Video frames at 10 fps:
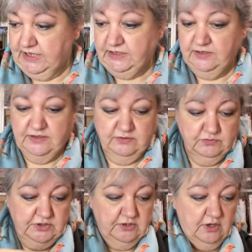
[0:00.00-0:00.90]
anything
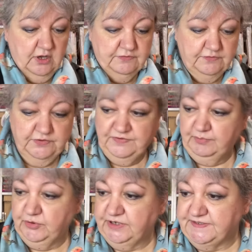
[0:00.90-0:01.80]
with half of the
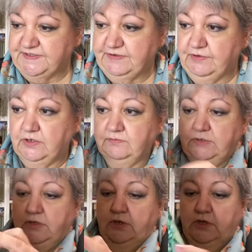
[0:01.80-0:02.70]
fabrics that I've got.
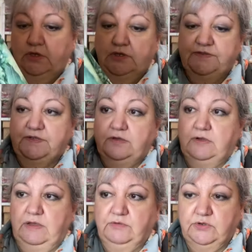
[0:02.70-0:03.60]
So
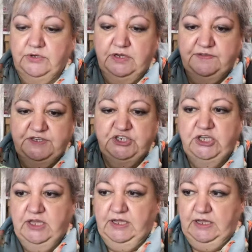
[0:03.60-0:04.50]
I'm gonna, this
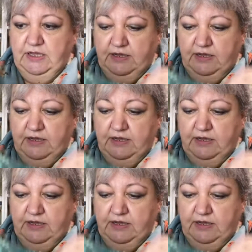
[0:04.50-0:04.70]
year,